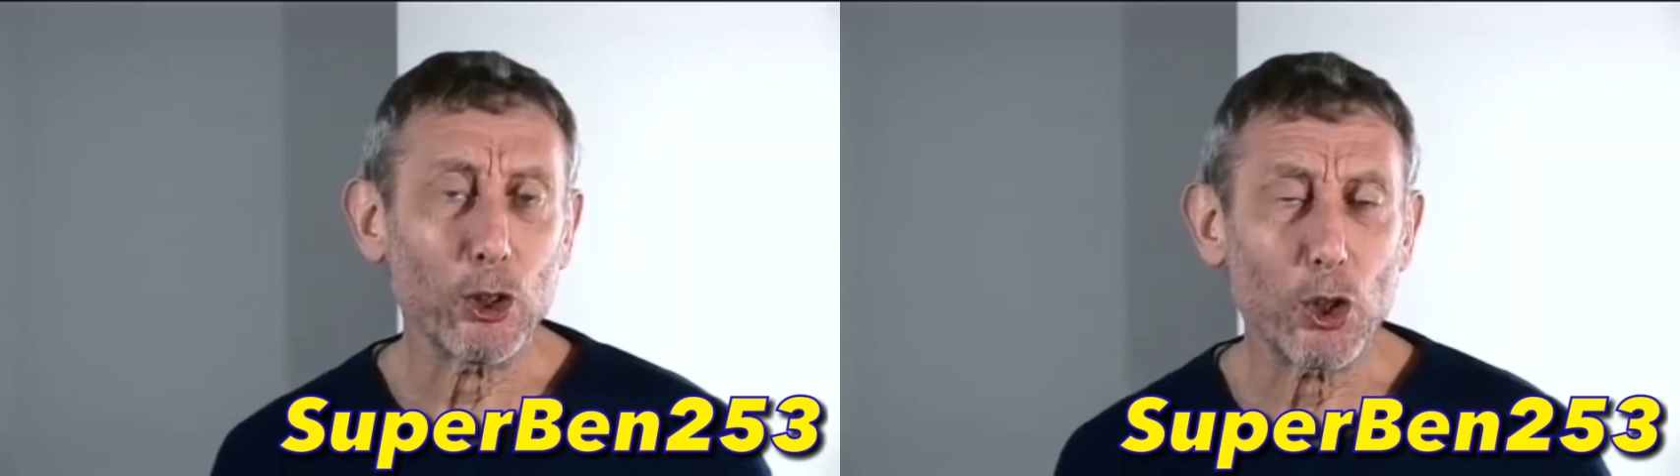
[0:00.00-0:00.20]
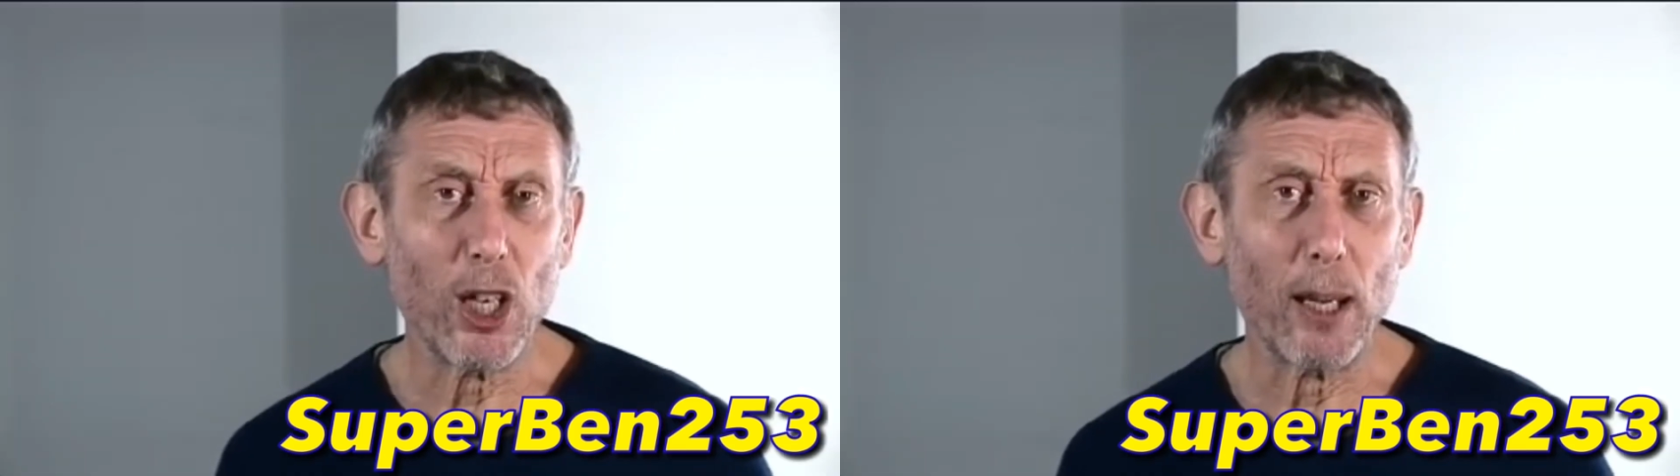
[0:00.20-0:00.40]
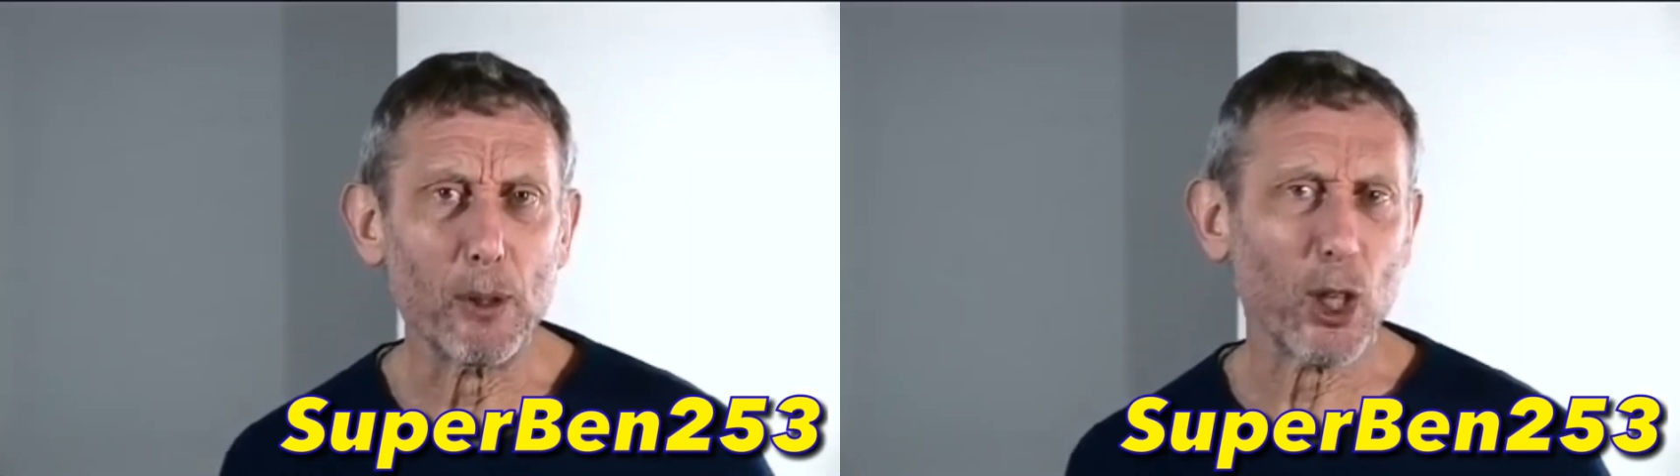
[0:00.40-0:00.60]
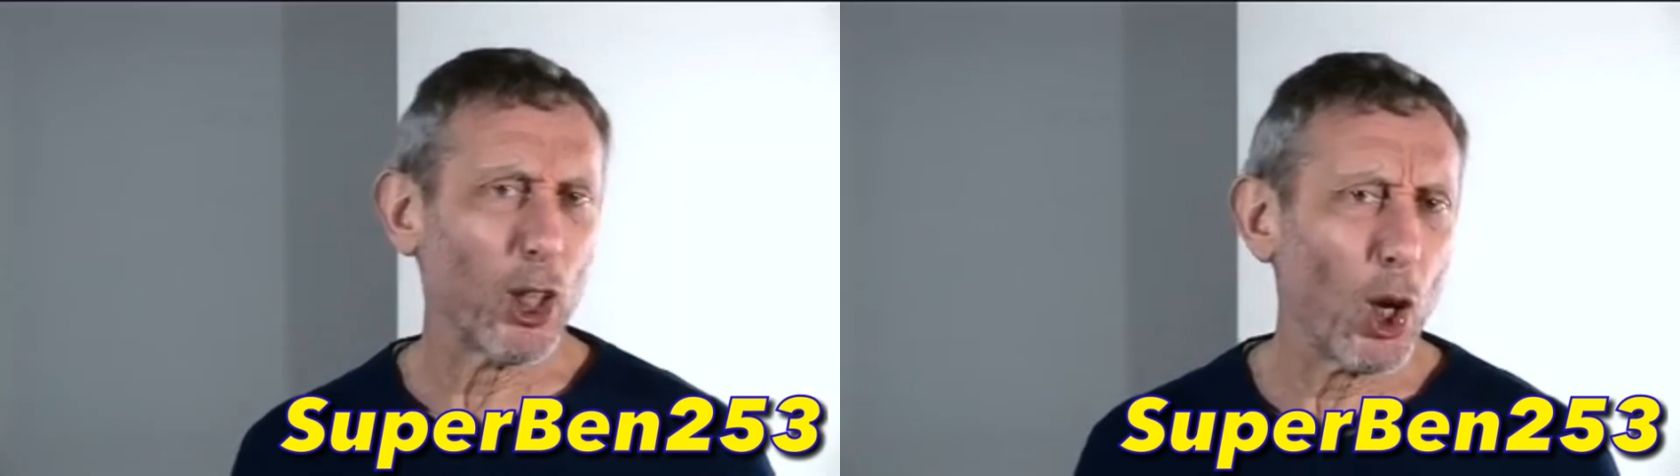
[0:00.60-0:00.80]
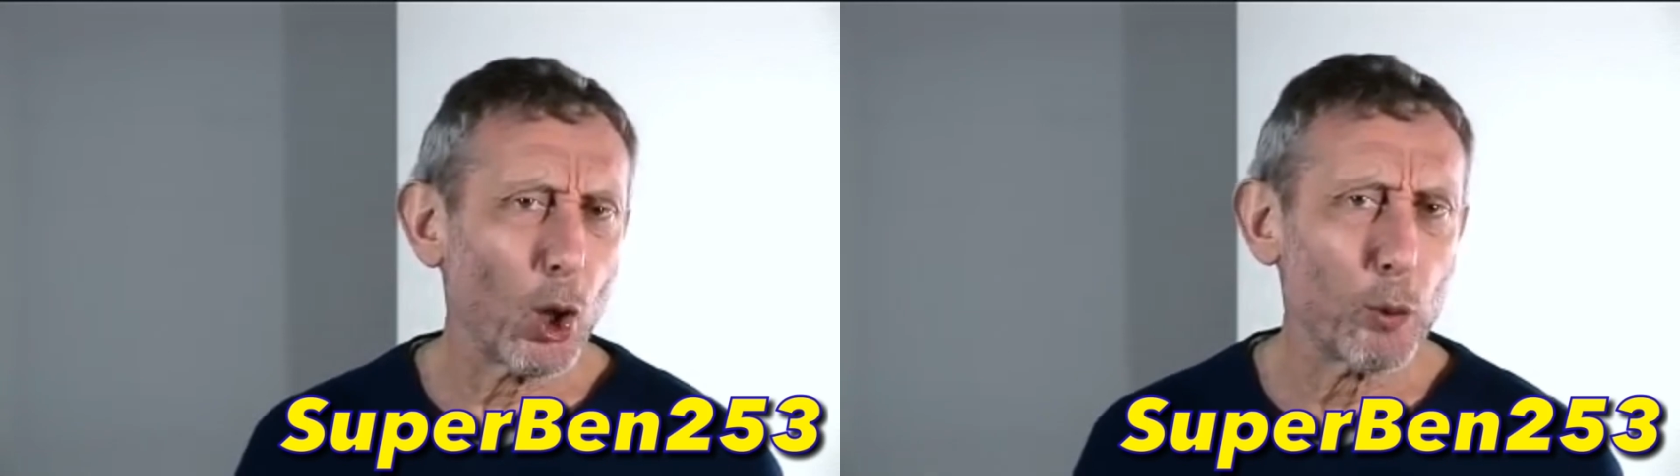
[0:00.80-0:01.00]
and chips. The
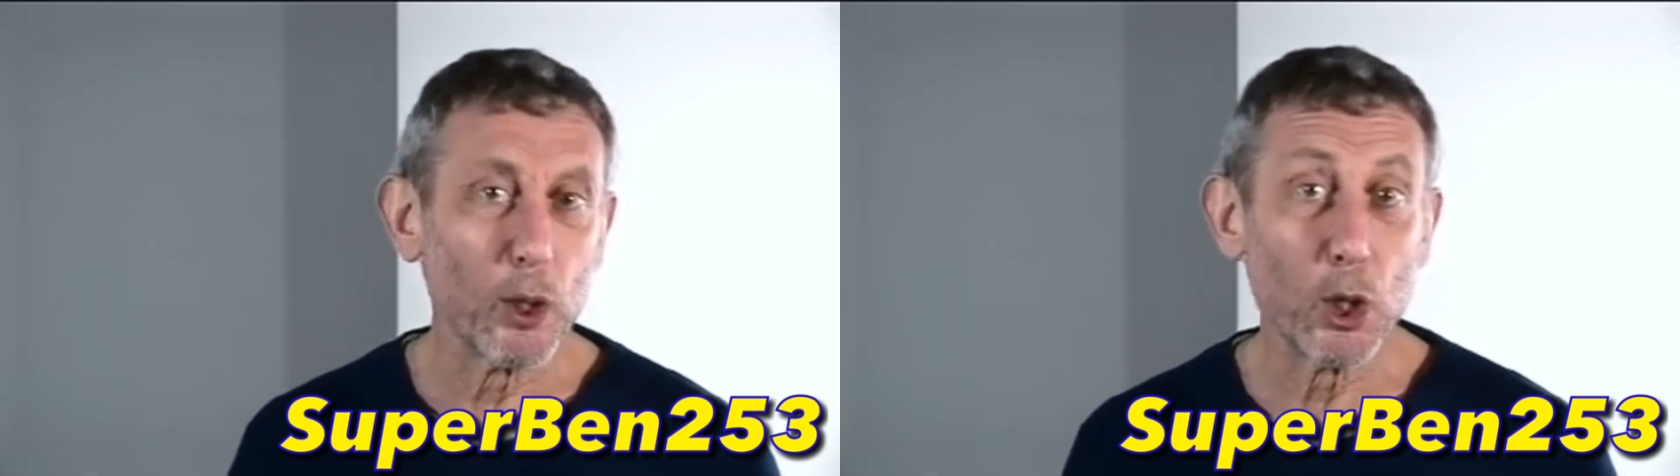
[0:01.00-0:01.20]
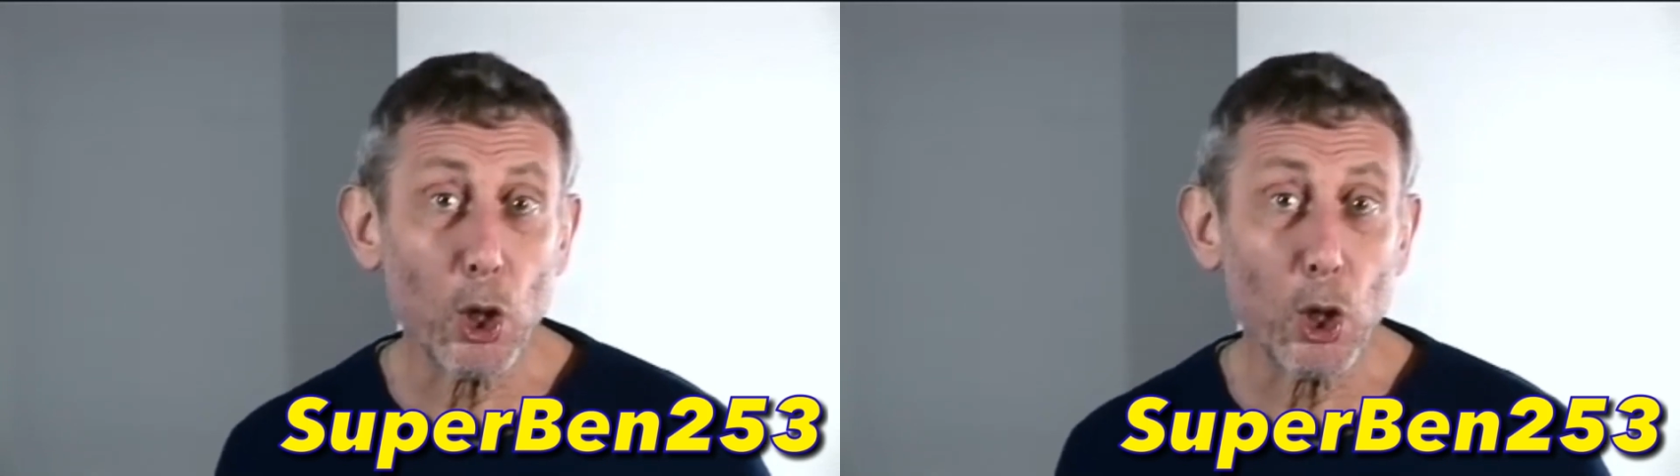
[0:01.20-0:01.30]
cod was